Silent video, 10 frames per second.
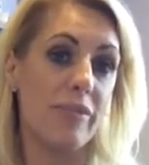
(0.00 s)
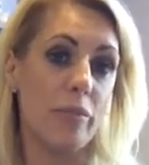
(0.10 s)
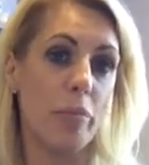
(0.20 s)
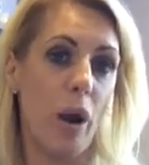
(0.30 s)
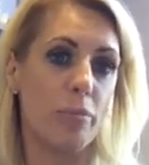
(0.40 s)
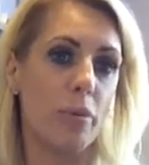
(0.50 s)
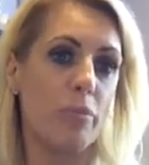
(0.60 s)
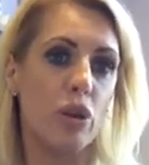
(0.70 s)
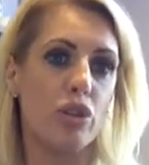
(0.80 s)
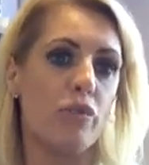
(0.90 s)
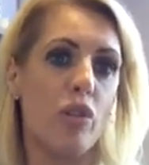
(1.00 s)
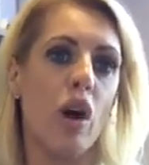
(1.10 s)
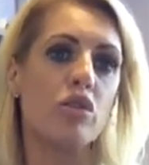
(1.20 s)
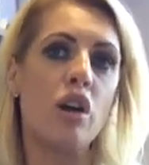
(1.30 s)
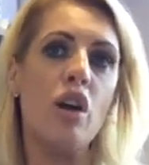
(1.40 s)
problem because you've
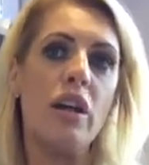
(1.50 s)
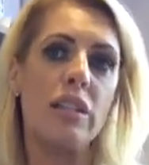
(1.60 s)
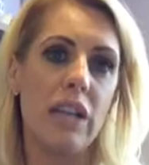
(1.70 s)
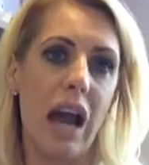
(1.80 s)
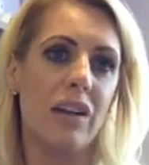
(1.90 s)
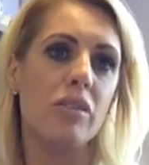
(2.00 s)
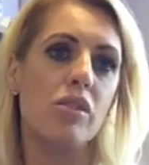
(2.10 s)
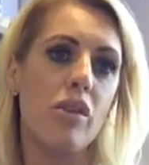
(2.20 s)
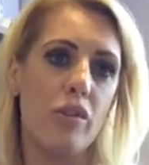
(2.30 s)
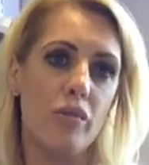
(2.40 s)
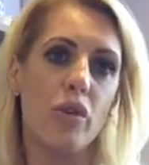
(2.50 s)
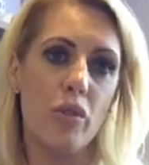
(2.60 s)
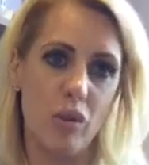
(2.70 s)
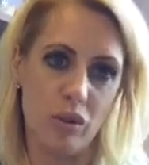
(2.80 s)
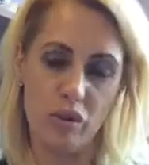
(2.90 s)
not tackled the root
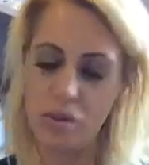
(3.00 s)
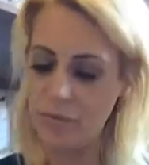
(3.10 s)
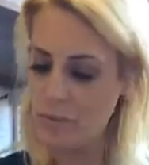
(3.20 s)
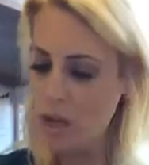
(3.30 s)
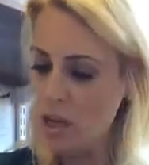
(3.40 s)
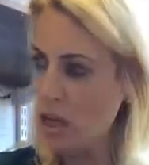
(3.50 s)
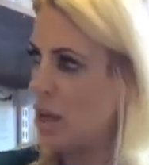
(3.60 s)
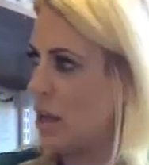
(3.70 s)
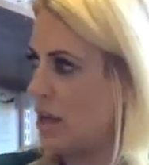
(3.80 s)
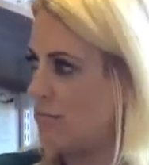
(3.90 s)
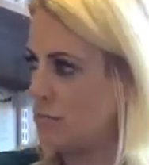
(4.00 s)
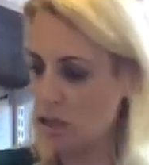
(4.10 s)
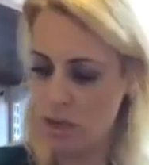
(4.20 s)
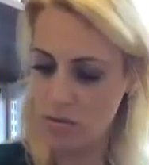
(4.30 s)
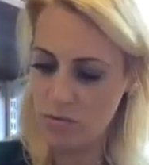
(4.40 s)
cause.
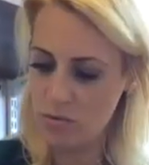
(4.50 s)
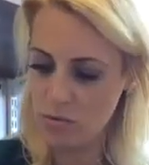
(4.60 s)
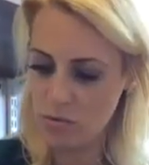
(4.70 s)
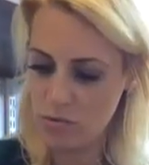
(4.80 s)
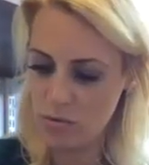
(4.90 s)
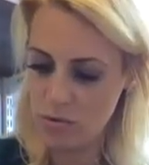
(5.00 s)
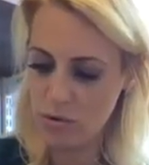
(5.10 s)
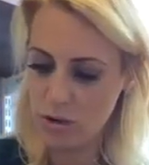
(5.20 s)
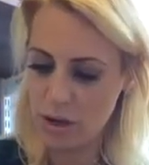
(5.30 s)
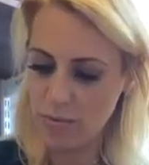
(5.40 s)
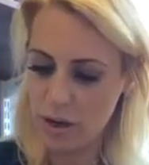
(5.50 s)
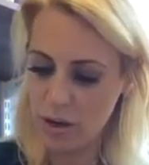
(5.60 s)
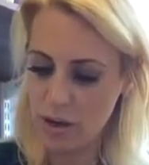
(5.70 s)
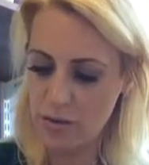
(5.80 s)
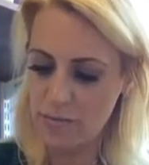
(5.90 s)
So I'm going
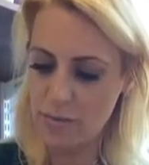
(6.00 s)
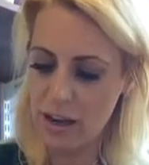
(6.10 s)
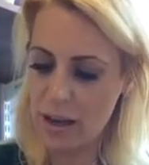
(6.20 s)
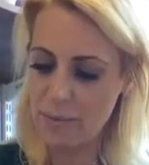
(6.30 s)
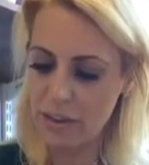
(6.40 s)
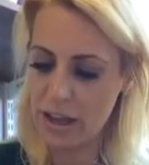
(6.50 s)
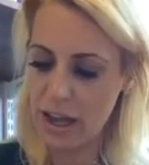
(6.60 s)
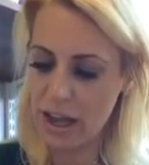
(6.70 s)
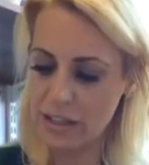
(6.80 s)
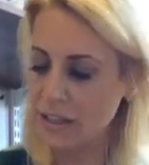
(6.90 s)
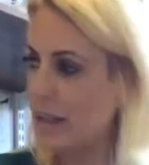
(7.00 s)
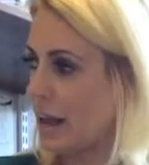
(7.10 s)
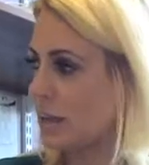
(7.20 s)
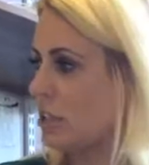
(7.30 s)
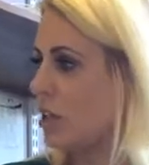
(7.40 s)
to label that as
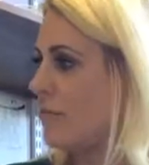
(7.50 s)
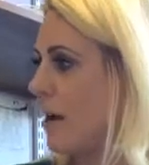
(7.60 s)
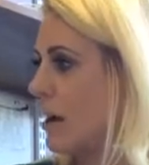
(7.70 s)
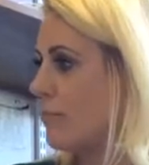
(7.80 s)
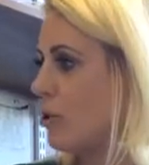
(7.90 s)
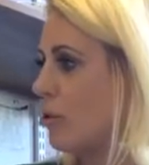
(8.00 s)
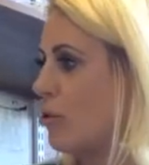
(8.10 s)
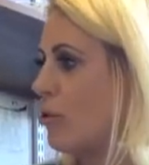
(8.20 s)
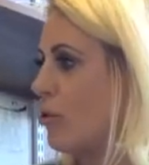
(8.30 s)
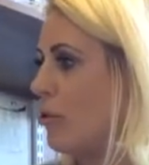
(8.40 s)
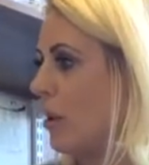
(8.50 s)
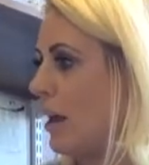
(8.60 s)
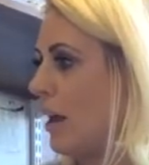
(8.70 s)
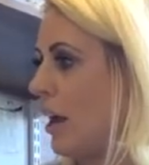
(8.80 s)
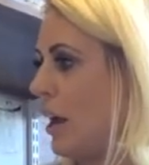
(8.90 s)
negative, and I'm going to call
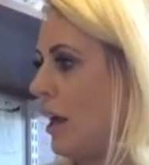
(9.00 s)
it